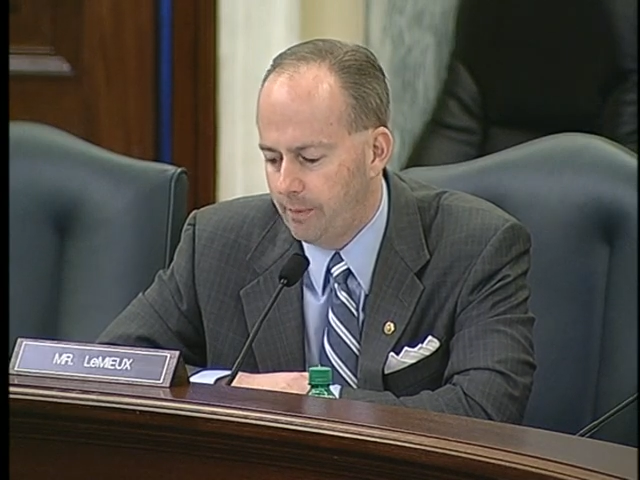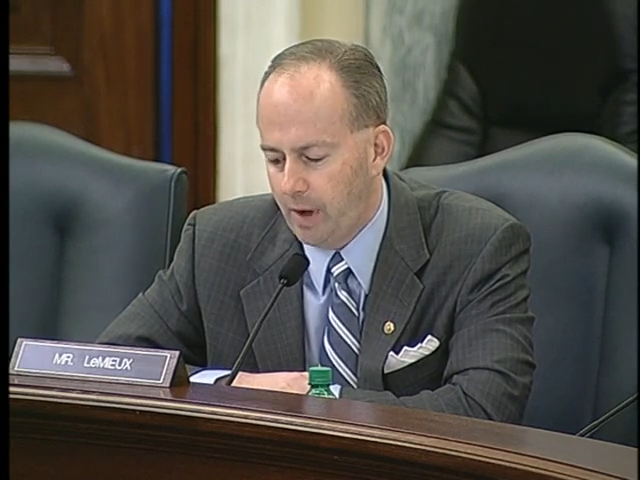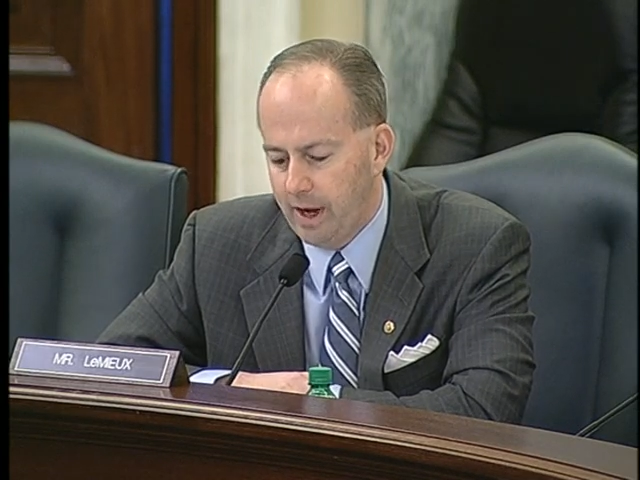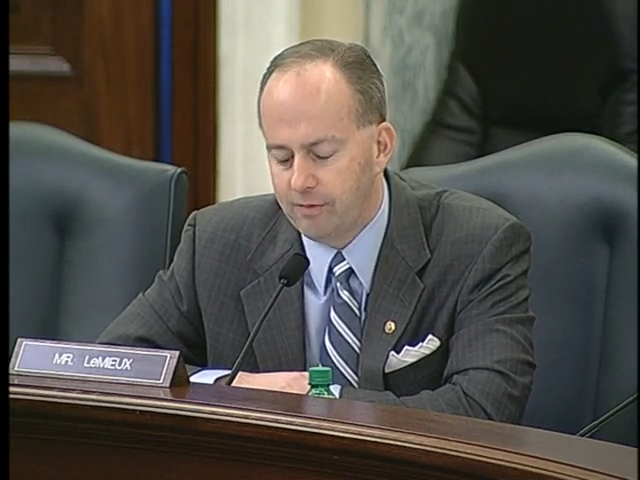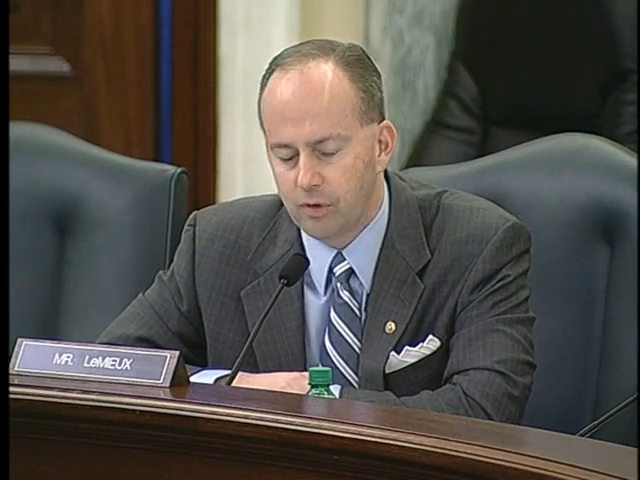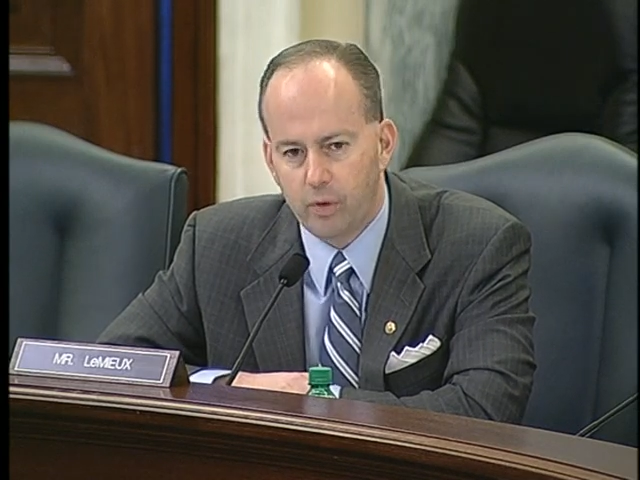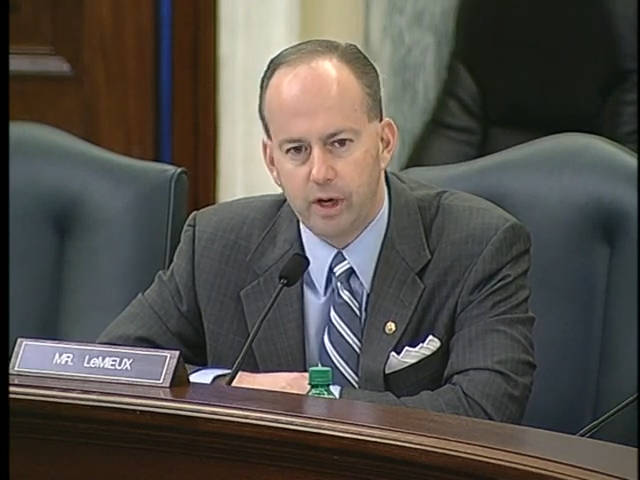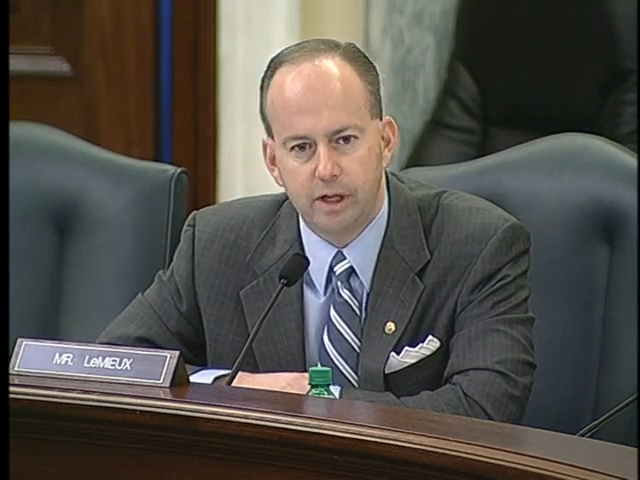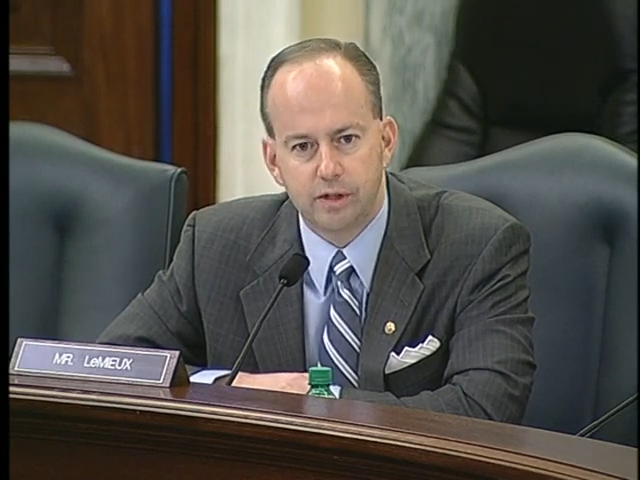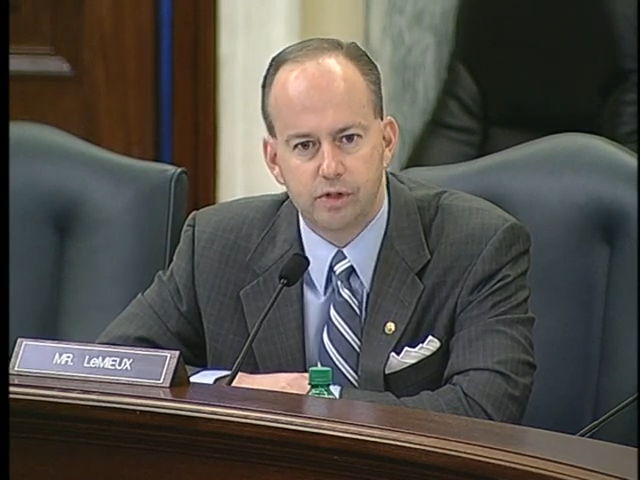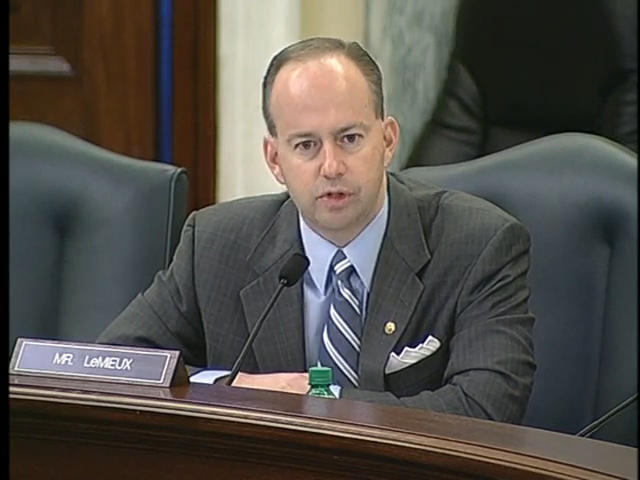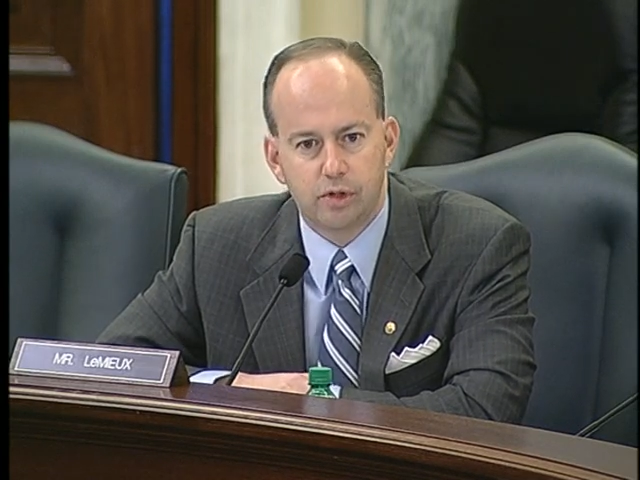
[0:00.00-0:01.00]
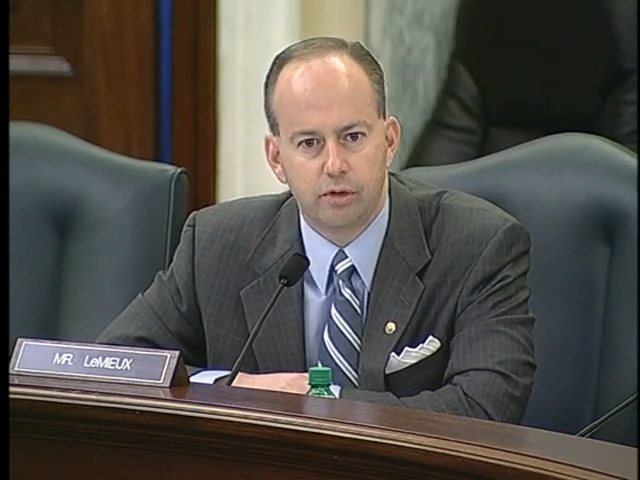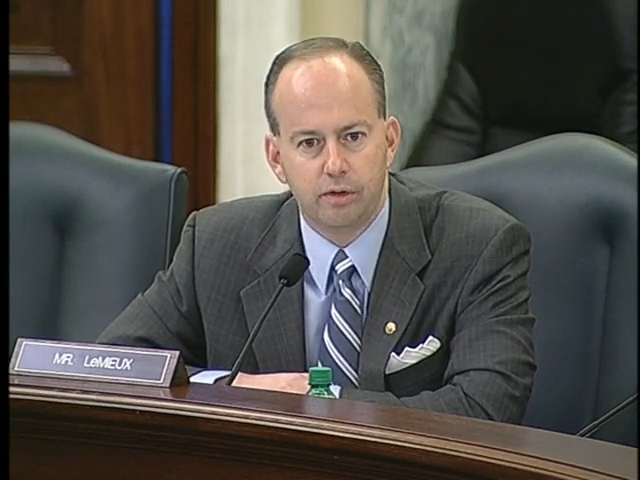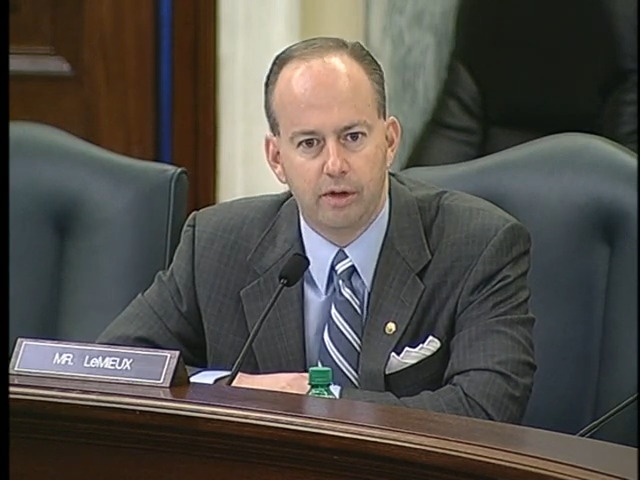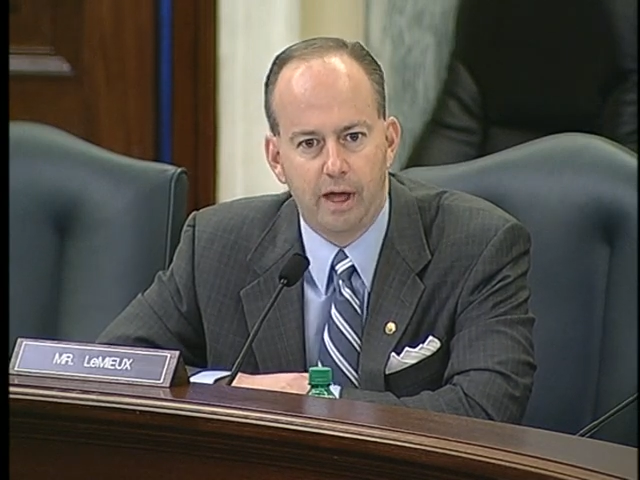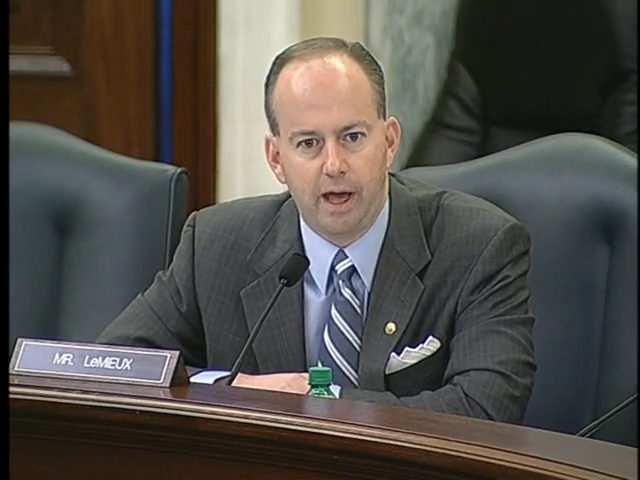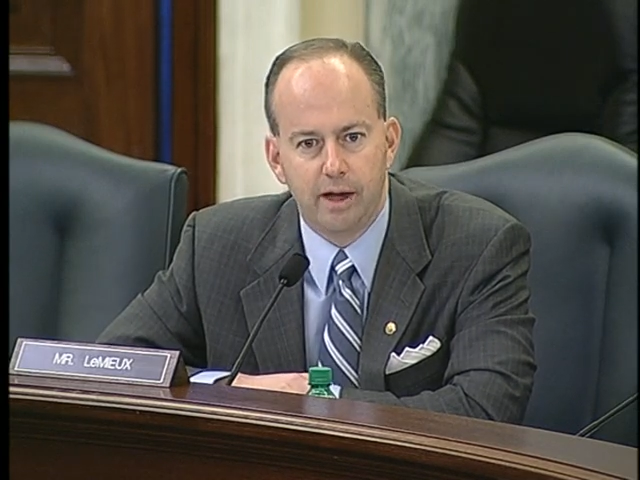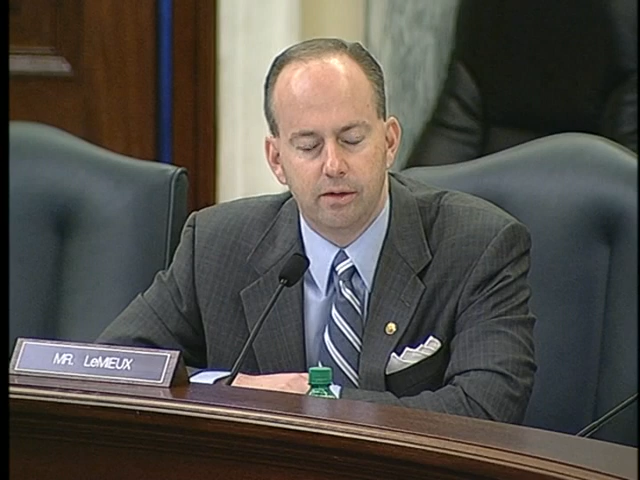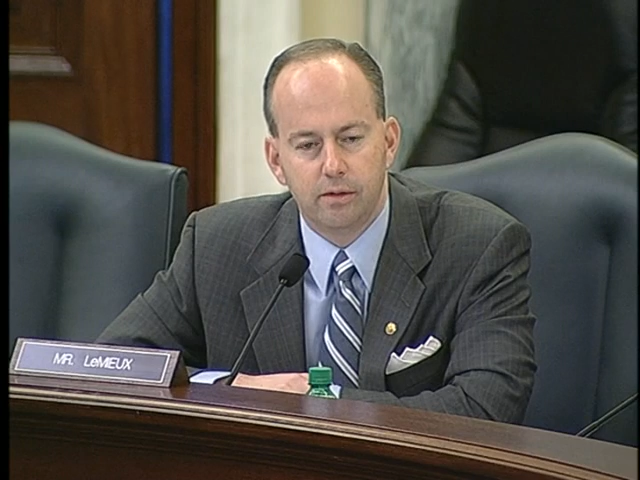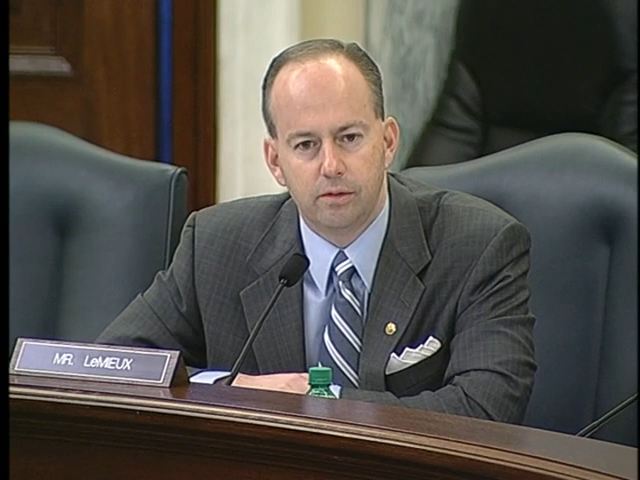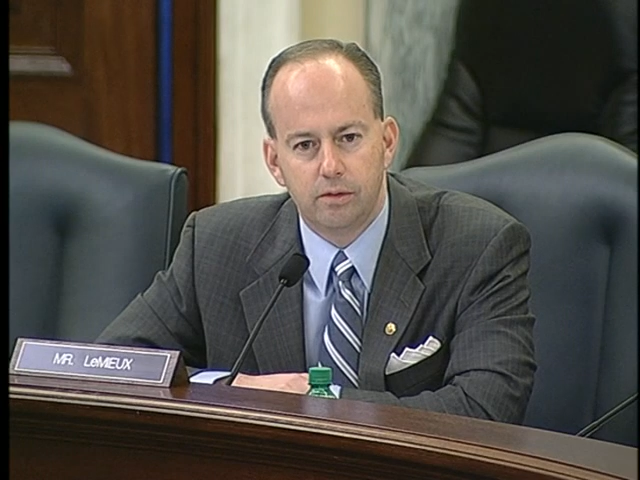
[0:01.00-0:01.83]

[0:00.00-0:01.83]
I have a great concern that